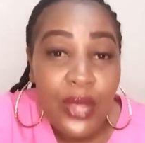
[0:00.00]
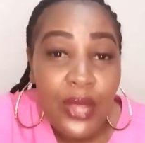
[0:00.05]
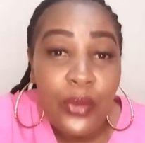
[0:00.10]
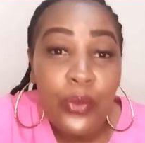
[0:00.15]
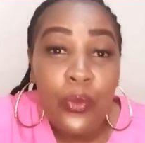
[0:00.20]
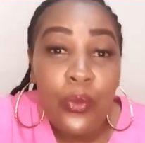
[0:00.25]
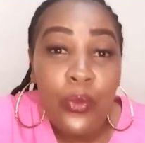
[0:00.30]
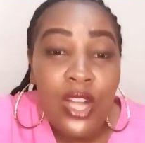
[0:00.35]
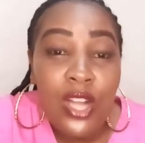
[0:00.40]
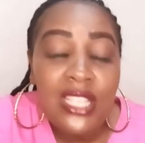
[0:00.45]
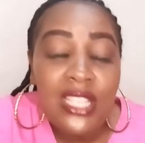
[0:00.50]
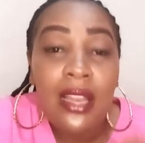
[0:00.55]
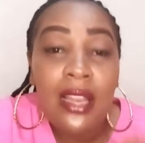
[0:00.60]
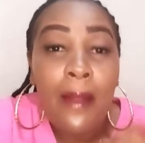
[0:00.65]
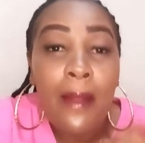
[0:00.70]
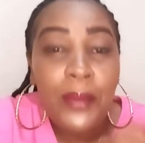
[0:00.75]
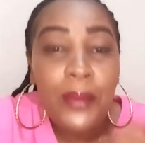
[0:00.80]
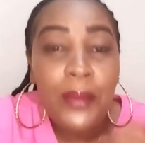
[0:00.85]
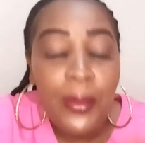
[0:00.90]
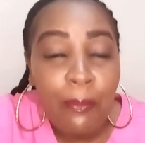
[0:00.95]
We want
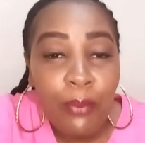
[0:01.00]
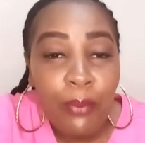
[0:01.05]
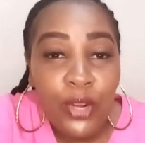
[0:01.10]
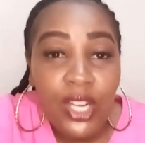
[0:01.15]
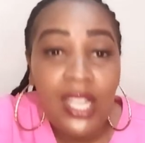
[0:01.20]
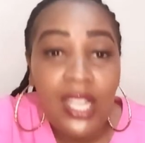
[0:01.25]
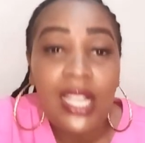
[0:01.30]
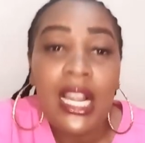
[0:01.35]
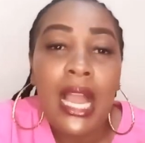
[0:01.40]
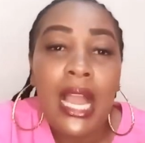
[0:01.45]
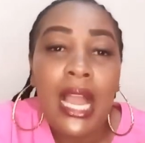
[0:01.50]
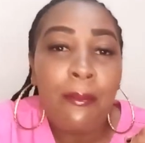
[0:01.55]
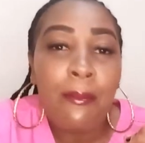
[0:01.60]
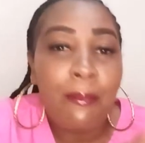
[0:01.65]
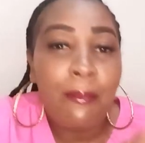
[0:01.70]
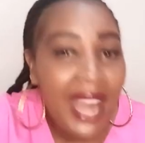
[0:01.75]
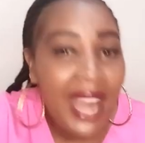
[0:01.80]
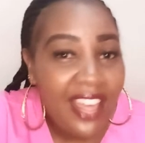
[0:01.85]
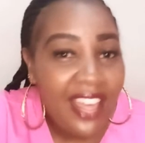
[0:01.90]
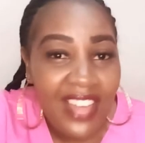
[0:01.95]
people,
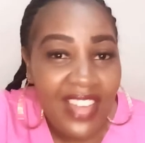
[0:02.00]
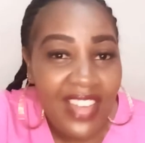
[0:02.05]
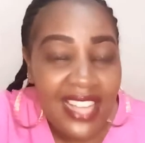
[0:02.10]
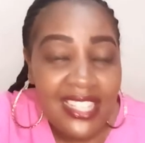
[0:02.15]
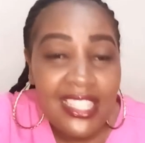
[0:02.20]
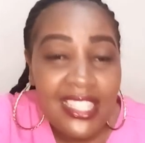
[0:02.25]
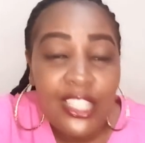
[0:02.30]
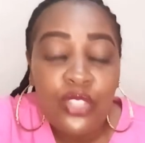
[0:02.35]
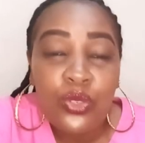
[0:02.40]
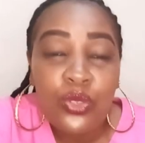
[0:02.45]
mothers,